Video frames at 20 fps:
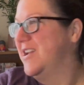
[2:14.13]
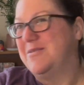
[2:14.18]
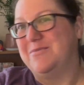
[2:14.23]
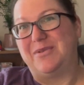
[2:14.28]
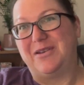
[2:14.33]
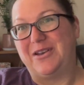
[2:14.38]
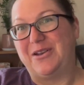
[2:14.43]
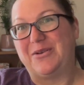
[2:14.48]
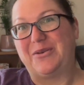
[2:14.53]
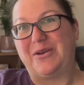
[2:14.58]

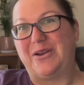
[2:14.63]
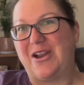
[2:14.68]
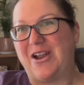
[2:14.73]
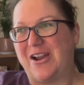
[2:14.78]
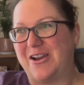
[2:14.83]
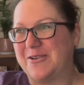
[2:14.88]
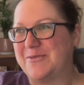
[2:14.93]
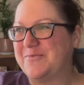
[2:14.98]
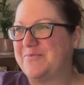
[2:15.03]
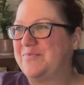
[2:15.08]
But here we
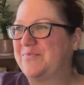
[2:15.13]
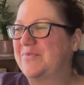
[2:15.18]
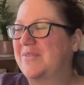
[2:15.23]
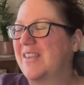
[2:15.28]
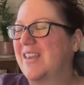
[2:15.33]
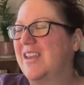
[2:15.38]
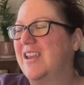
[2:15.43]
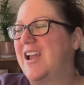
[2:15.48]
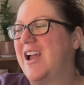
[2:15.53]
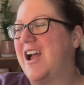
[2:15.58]
are.
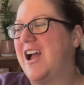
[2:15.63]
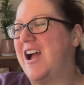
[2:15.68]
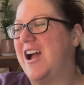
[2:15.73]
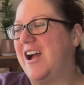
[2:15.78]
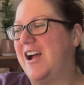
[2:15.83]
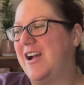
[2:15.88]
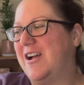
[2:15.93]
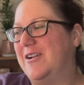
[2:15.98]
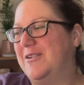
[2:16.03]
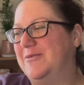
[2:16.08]

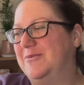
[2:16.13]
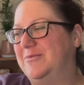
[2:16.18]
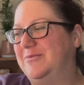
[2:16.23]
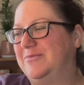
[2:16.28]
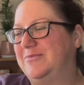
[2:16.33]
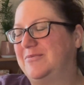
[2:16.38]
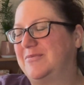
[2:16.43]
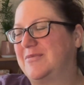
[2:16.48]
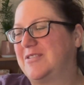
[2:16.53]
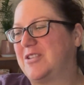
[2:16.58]

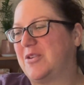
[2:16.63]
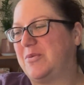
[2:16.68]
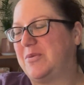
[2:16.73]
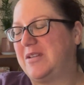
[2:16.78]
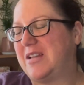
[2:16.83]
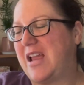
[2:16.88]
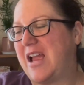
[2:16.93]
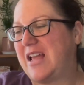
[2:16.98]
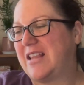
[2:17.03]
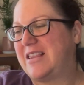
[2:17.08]
So
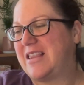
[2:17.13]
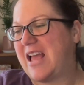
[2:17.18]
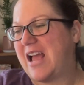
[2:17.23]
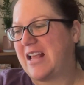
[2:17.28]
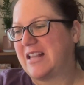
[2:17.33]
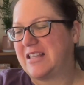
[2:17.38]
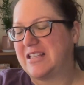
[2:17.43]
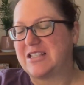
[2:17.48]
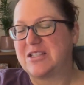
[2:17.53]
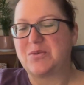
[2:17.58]
we had
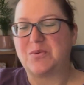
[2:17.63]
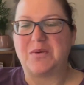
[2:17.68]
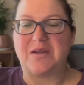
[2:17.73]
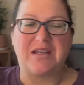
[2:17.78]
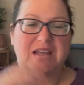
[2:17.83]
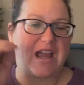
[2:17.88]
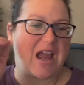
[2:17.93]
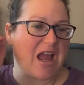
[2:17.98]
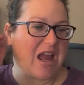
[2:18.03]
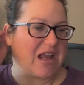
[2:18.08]
that this
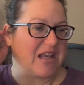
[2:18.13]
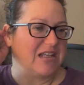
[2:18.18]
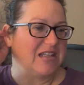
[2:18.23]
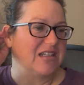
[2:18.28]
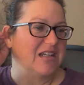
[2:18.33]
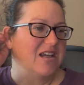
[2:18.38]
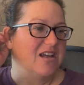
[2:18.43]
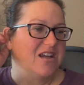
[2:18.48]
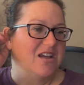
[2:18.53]
weekend.